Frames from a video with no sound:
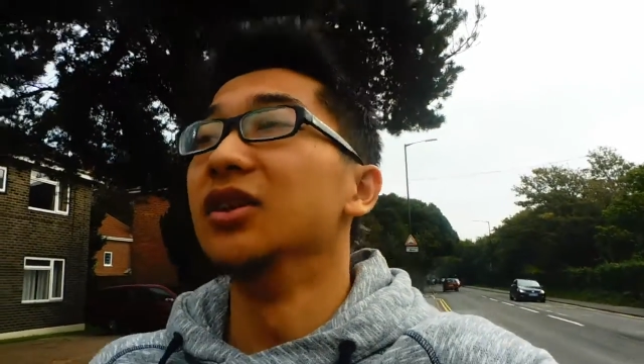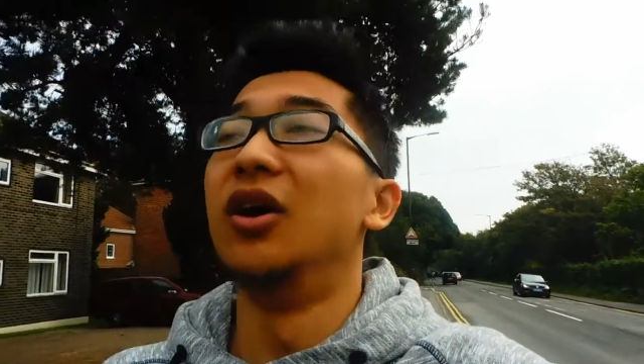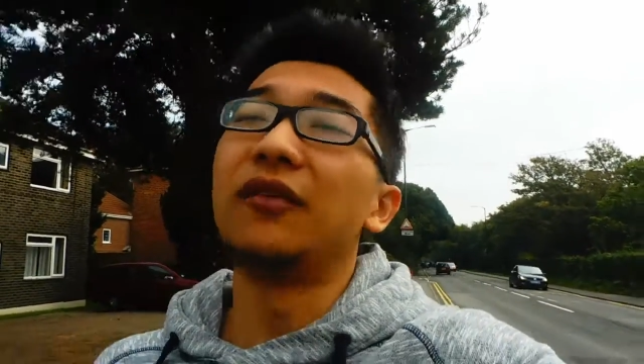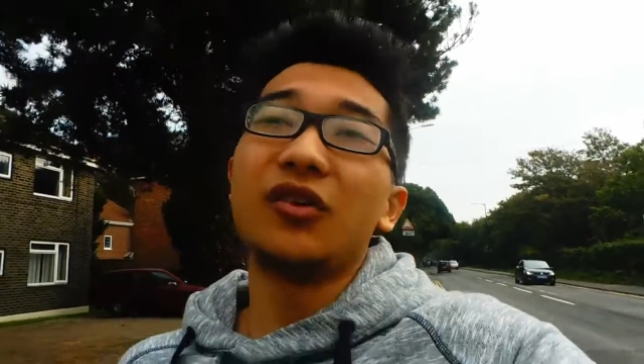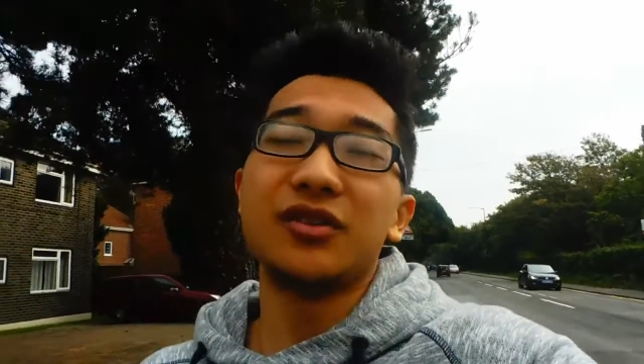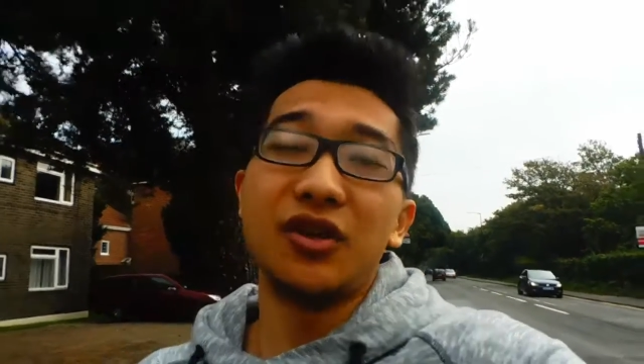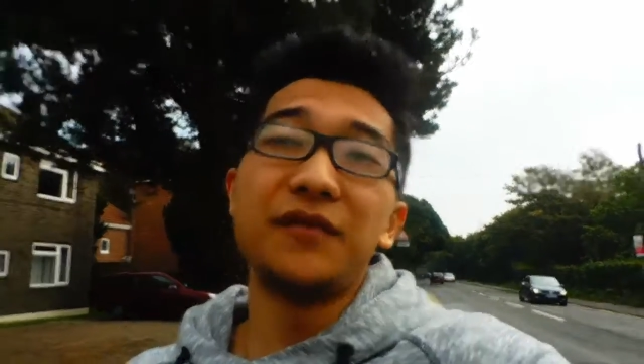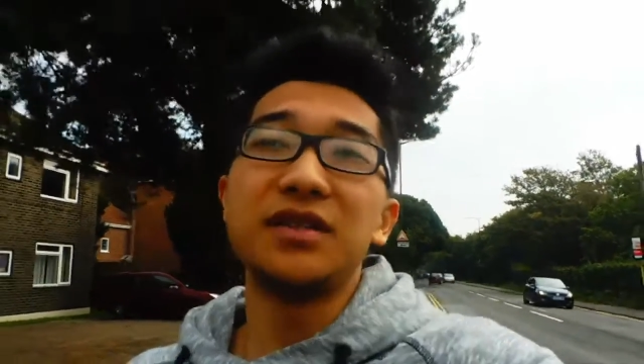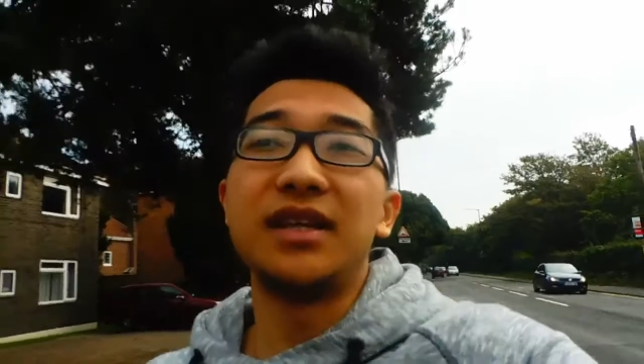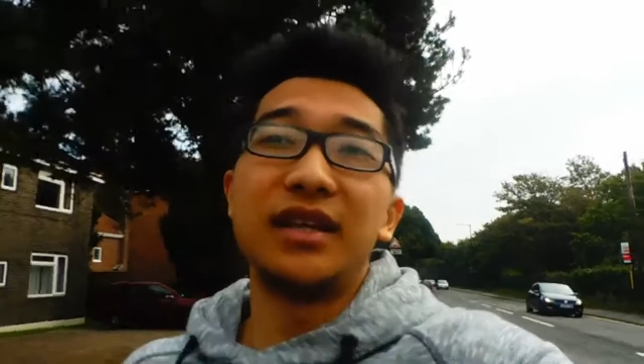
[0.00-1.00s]
of course
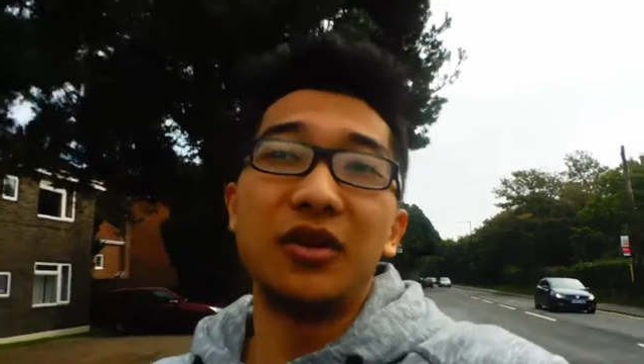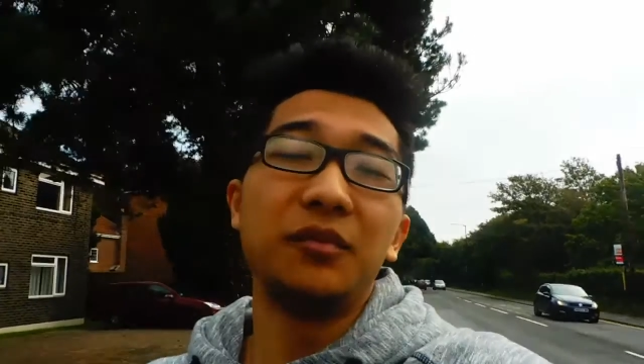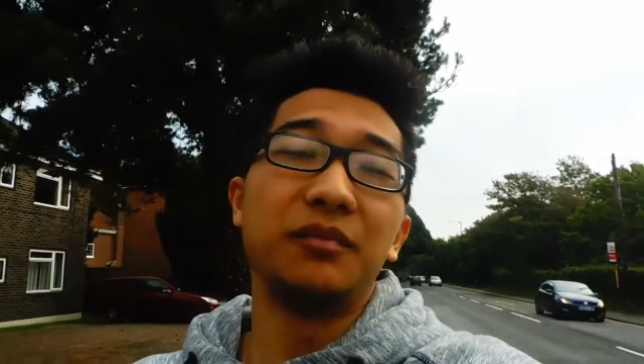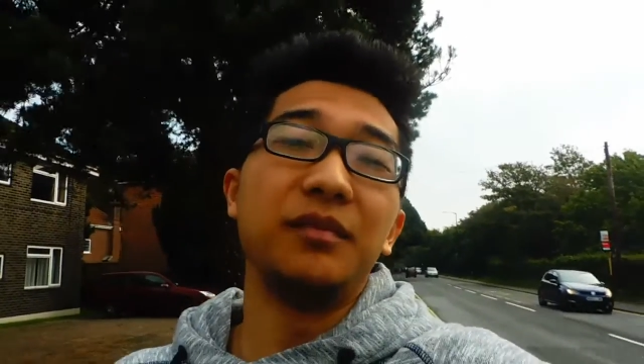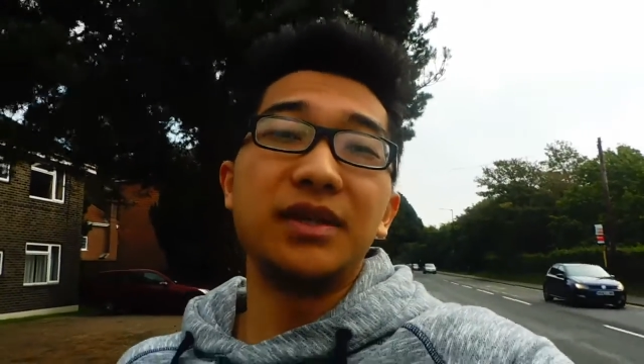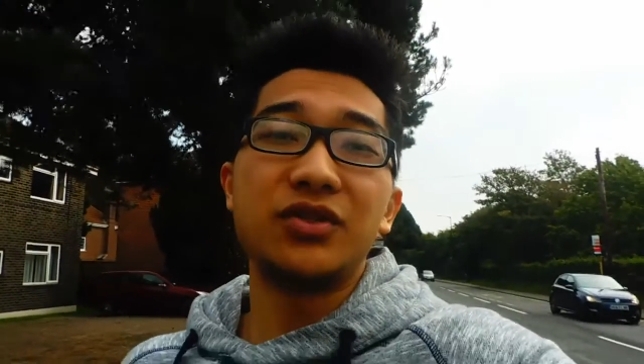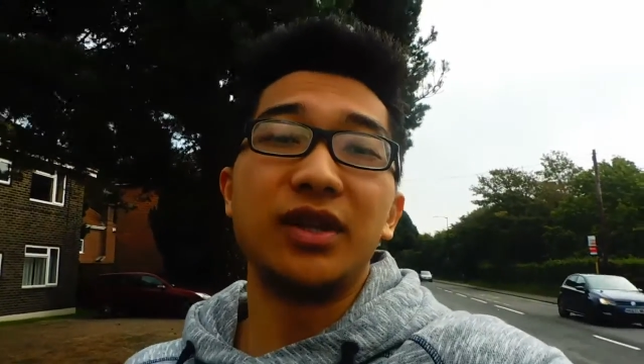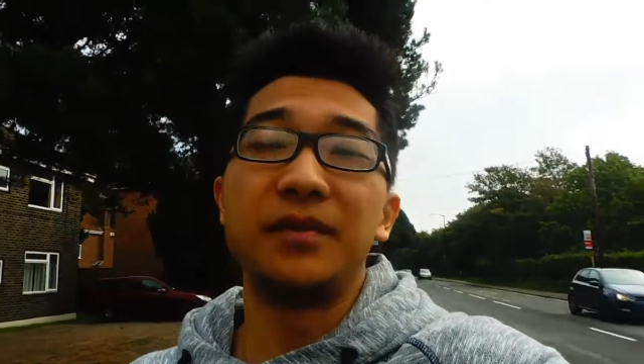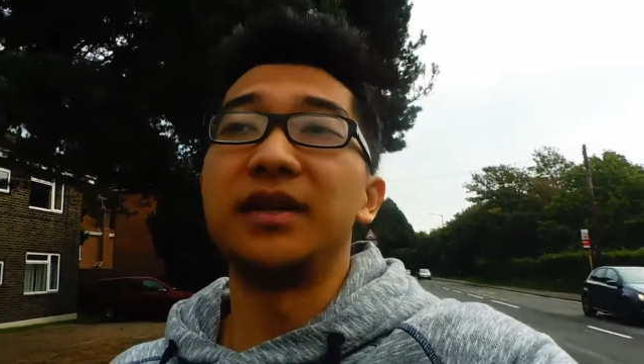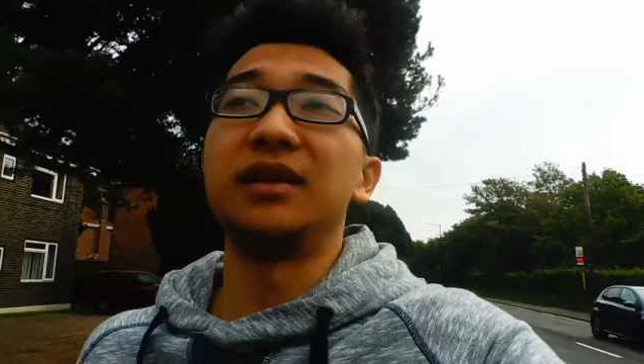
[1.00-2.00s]
obviously they don't
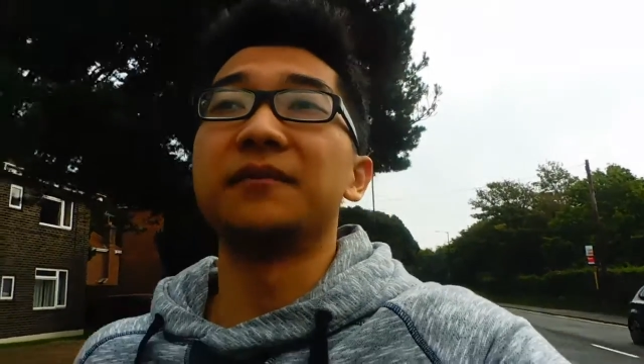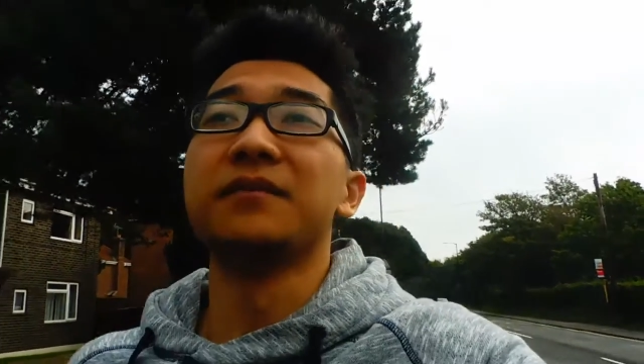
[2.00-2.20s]
literally mean